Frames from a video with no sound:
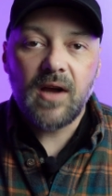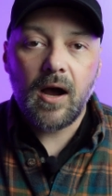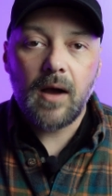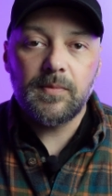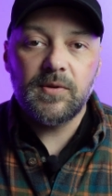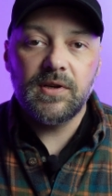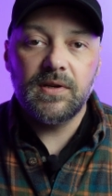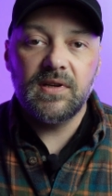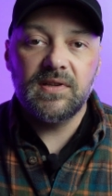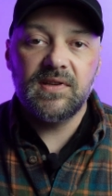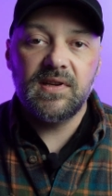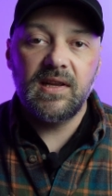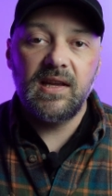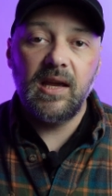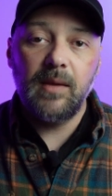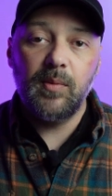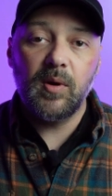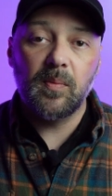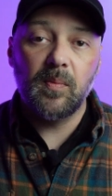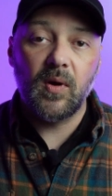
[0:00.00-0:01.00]
option is to
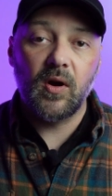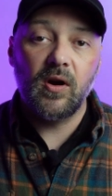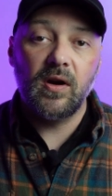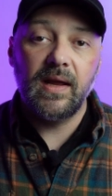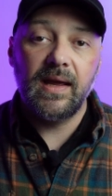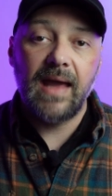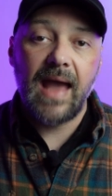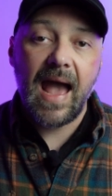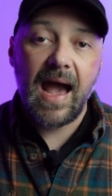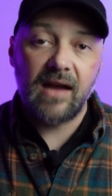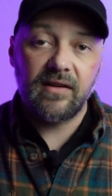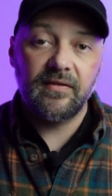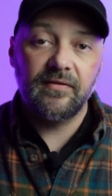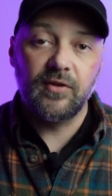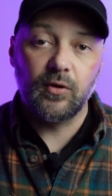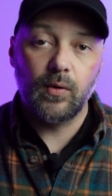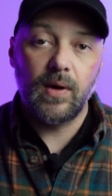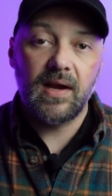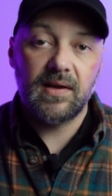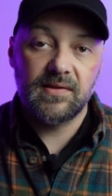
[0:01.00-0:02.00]
keep your burning out of
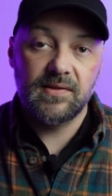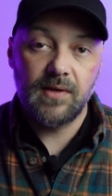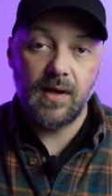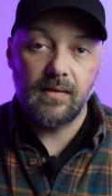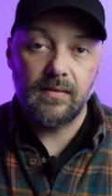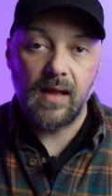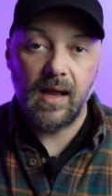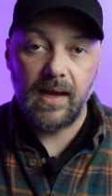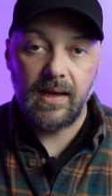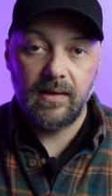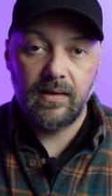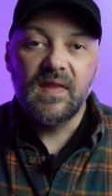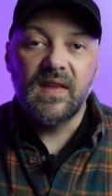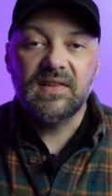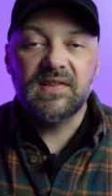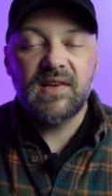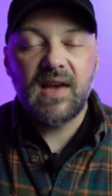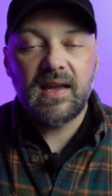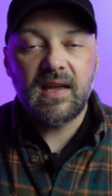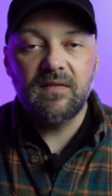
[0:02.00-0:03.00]
direct sunlight. The
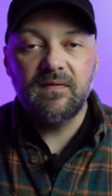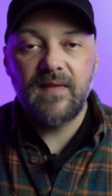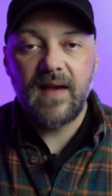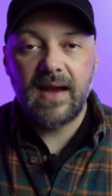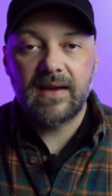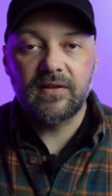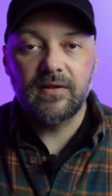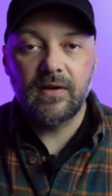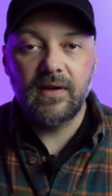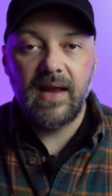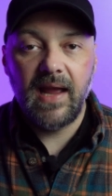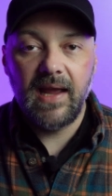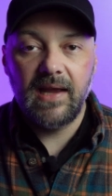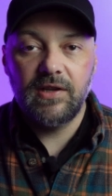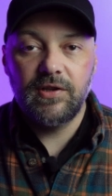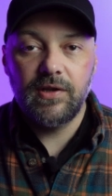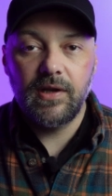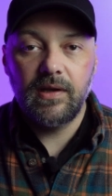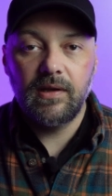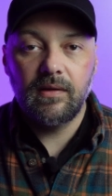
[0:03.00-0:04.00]
second factor in
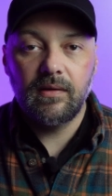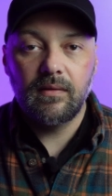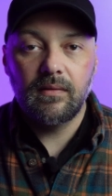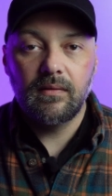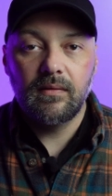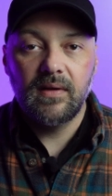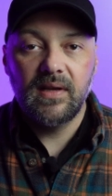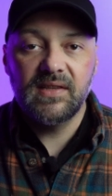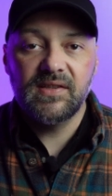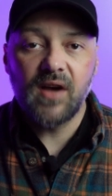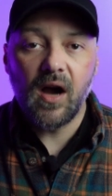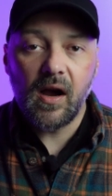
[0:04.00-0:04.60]
aging is